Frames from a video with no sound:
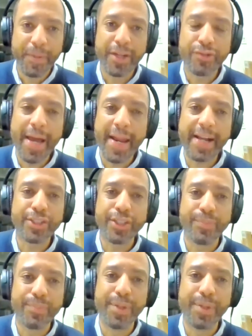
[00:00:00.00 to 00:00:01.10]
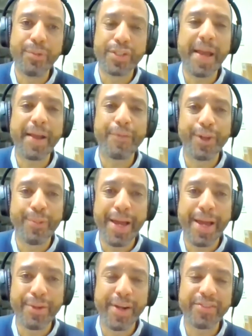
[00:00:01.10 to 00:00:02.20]
and try to actually be respectful
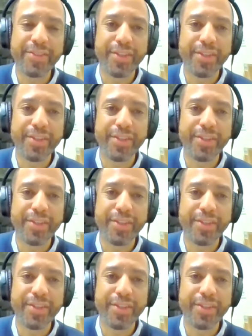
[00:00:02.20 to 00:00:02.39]
around the rest